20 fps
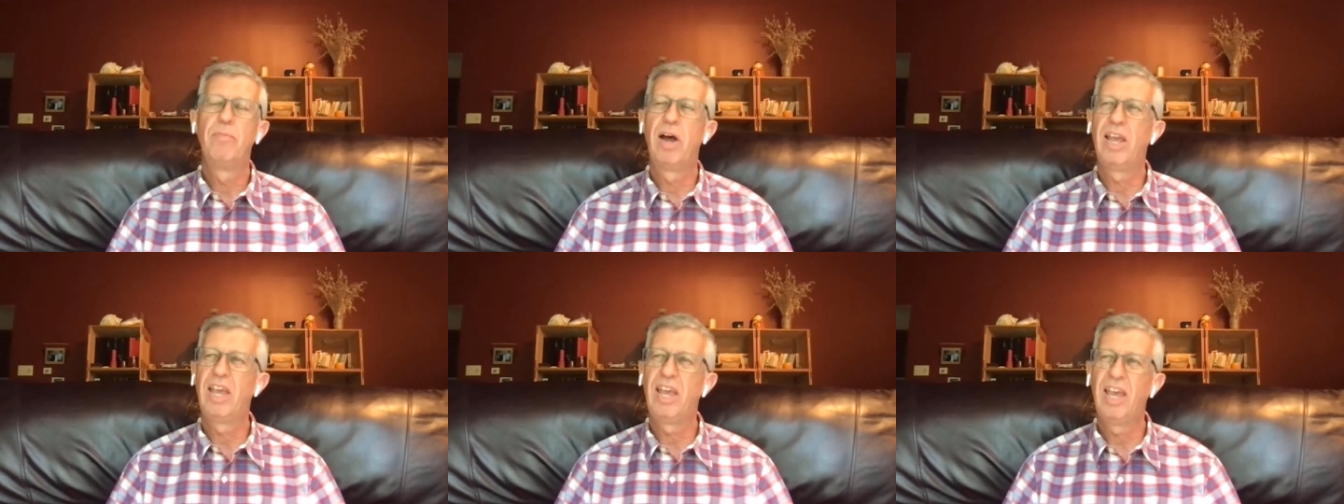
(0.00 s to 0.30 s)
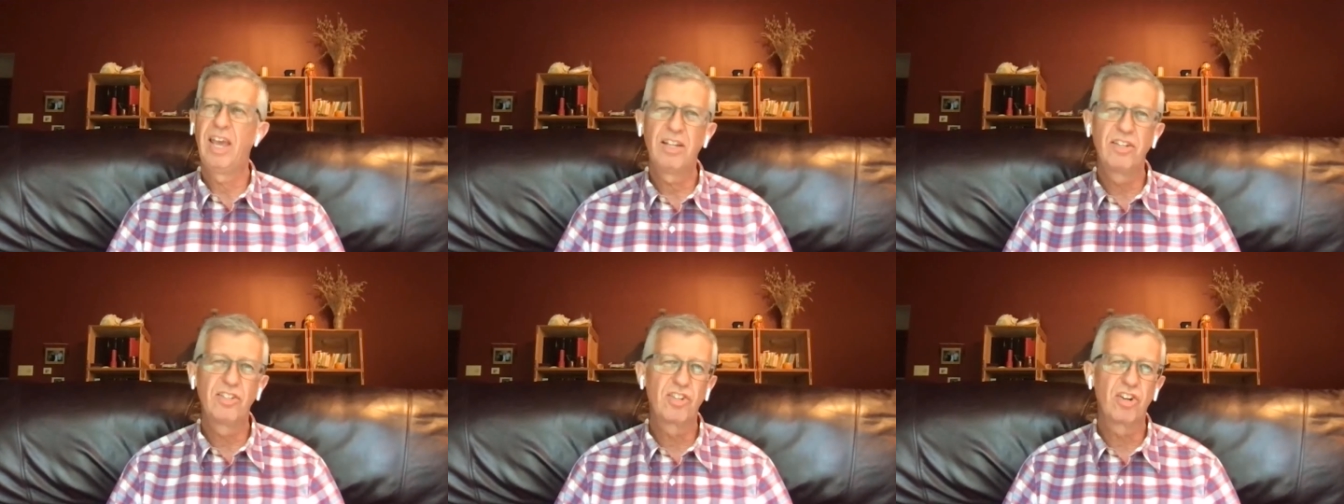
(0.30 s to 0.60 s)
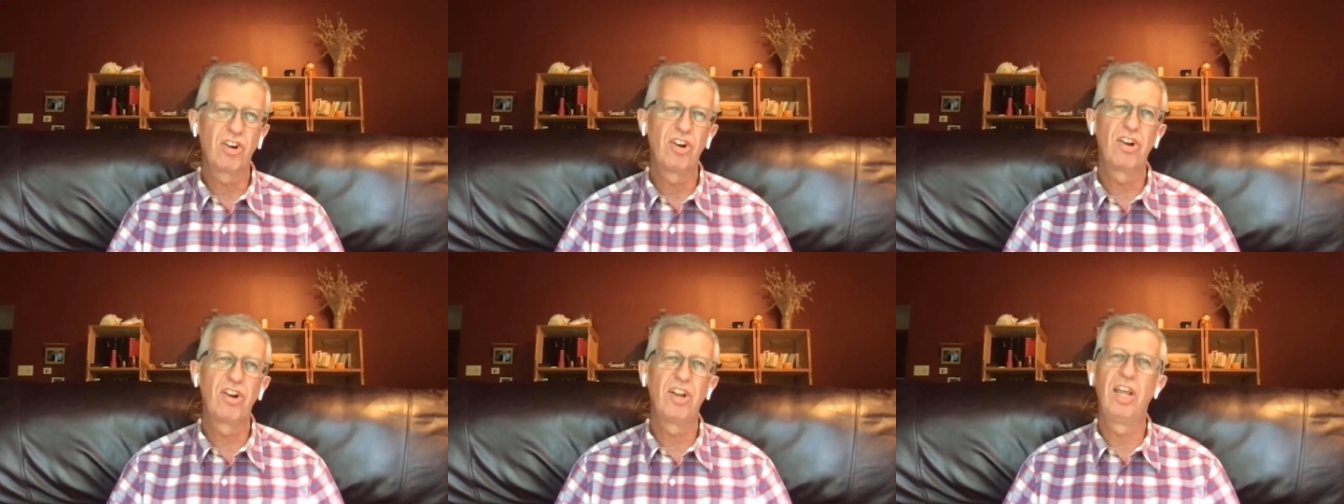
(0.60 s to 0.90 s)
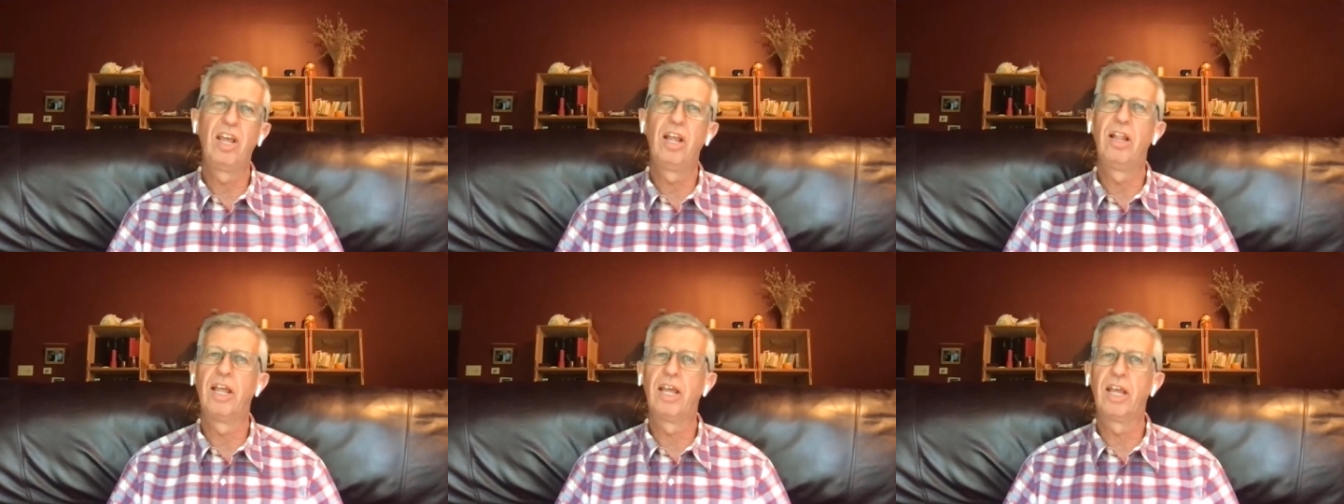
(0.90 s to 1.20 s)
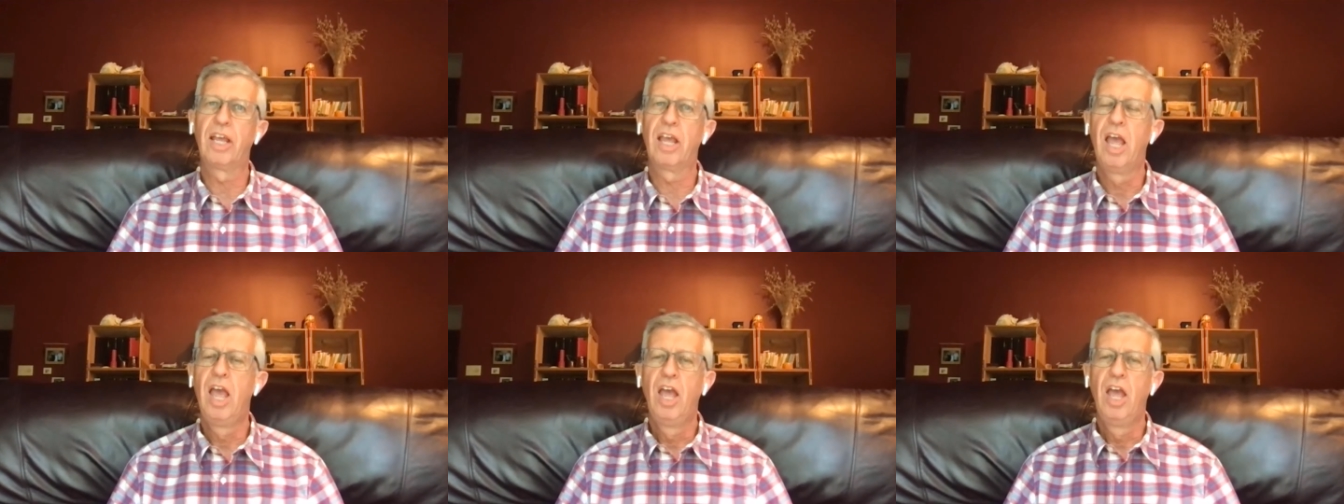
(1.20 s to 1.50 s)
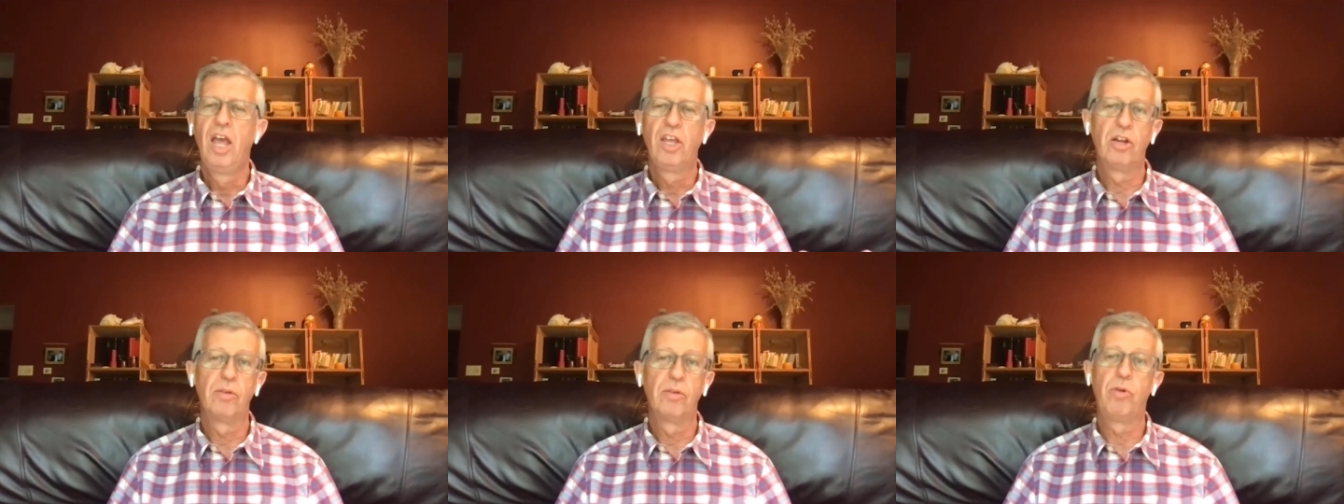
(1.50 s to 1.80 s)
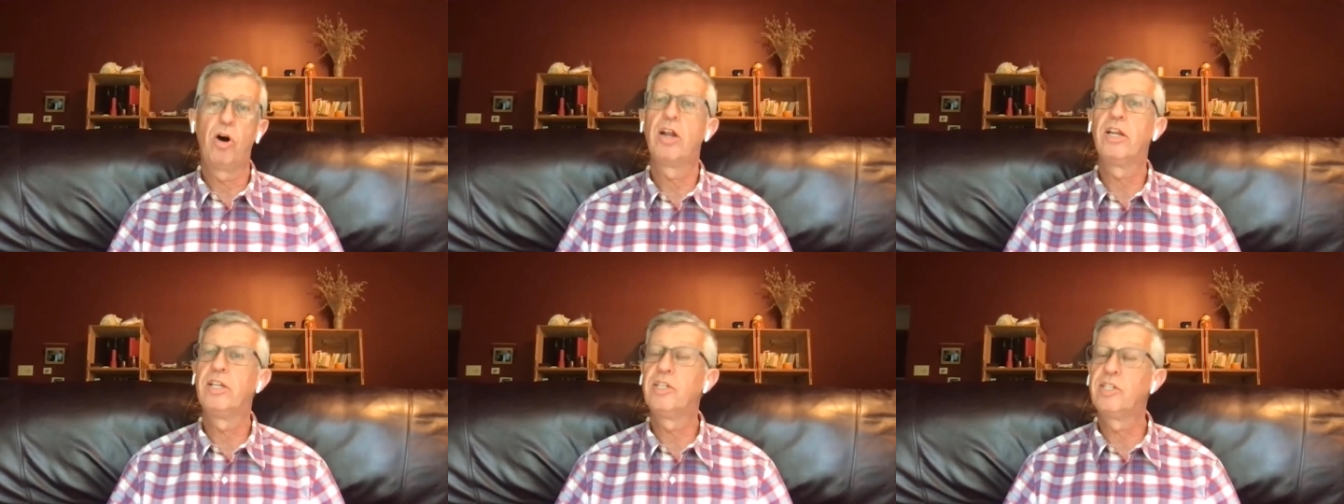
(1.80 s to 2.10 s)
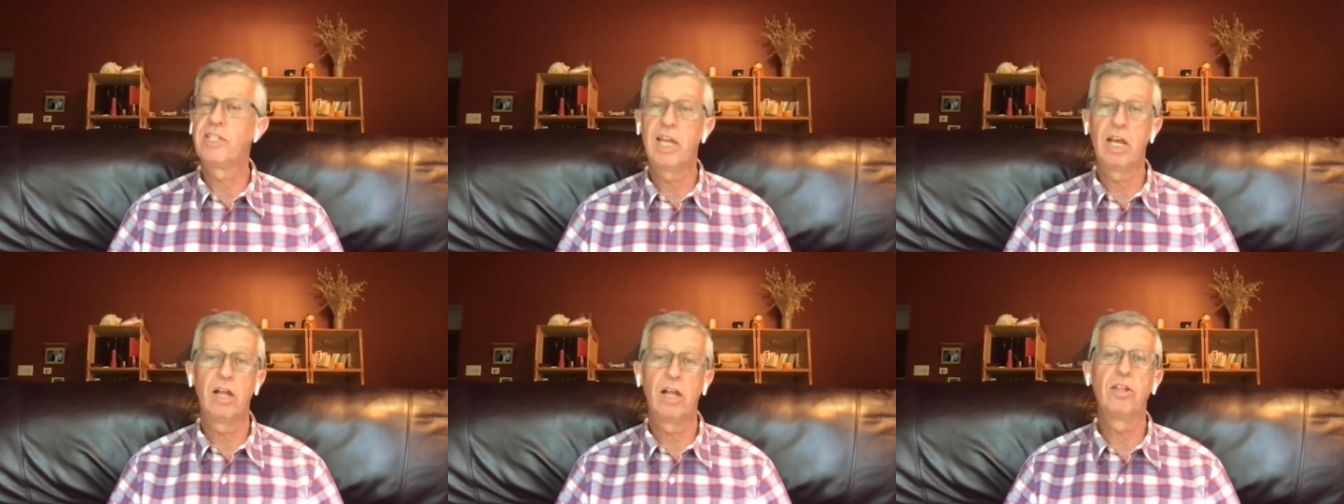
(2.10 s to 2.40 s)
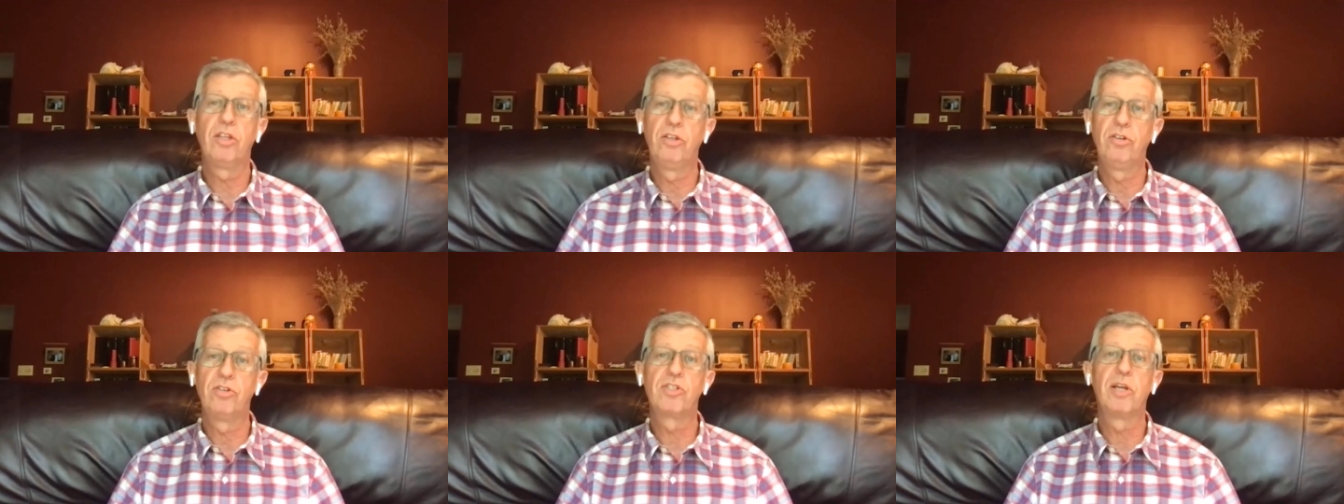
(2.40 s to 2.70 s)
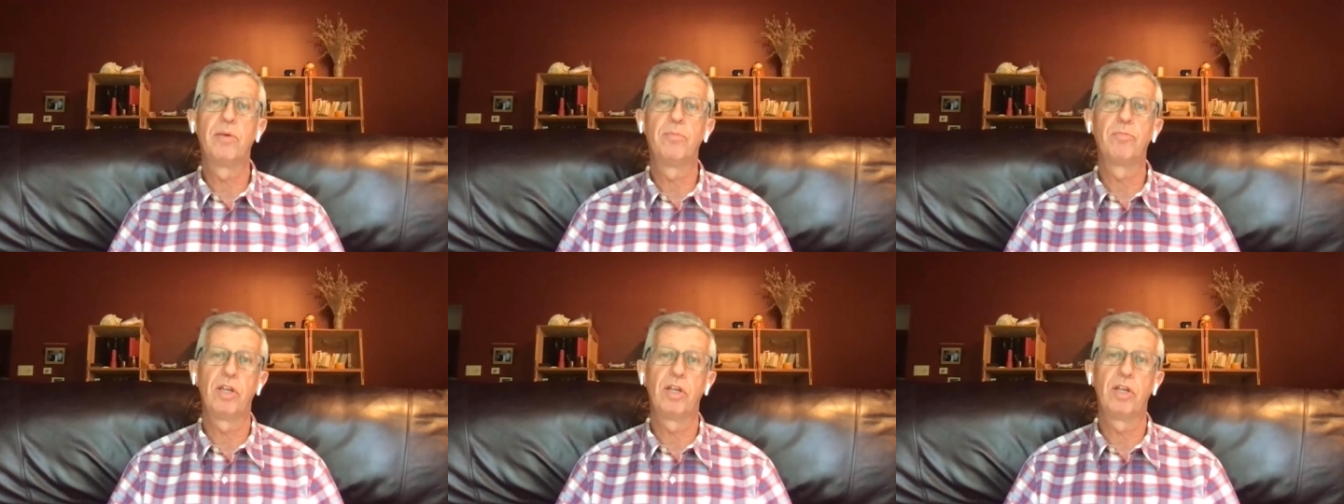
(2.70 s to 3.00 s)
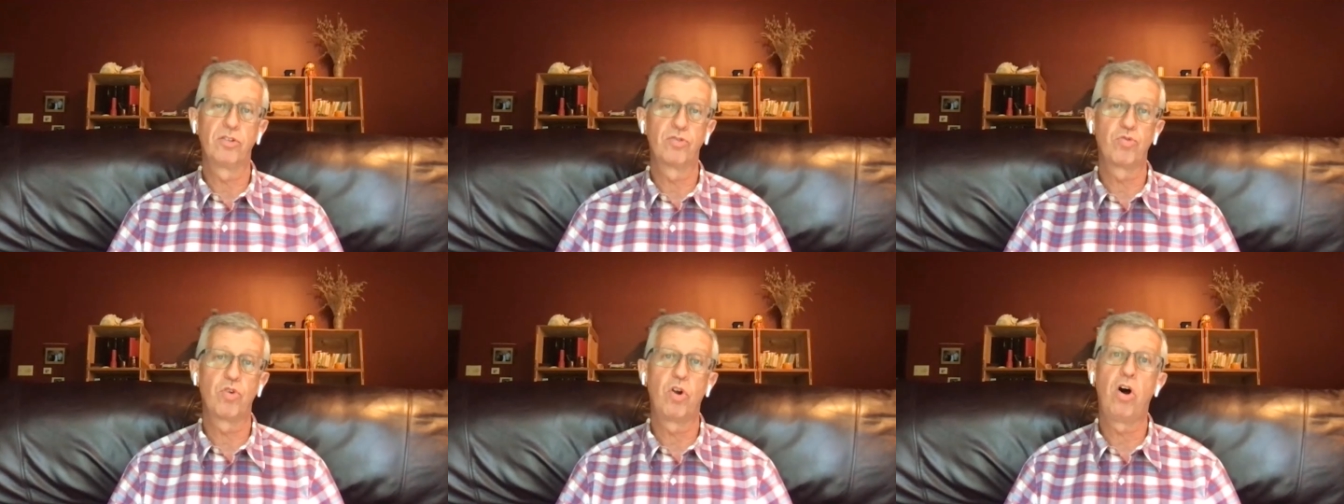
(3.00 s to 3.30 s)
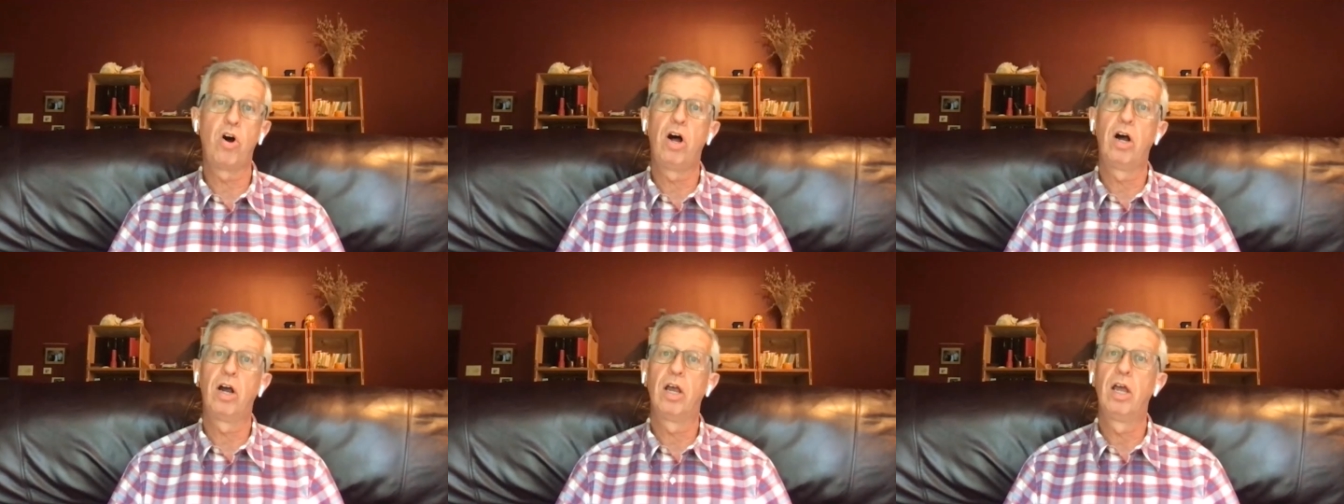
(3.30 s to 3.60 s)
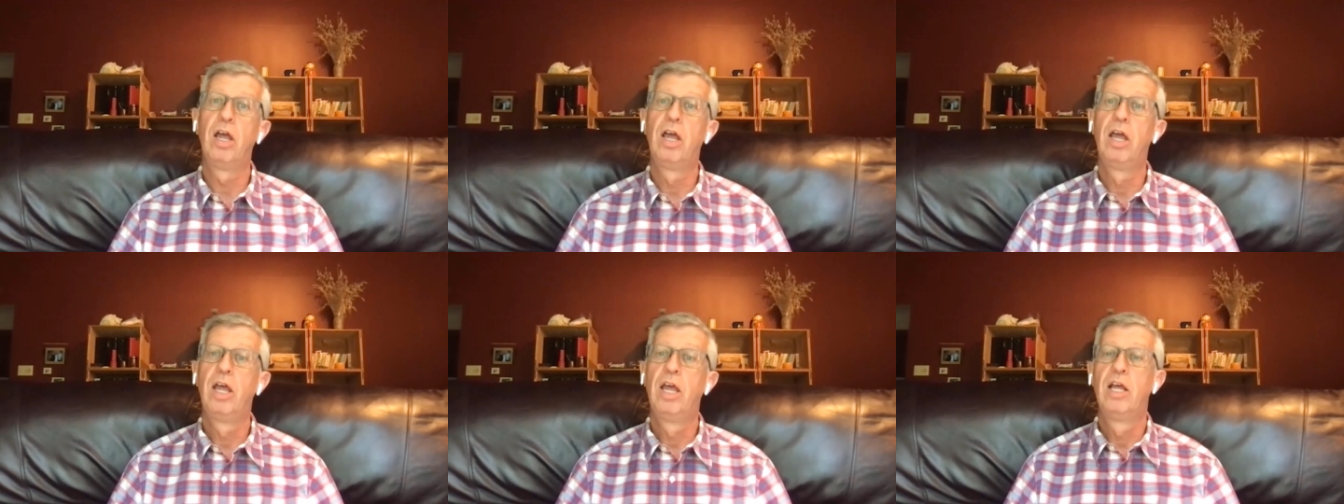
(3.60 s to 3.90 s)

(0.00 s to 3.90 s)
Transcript: my head's hurting, like your body's telling you something's wrong.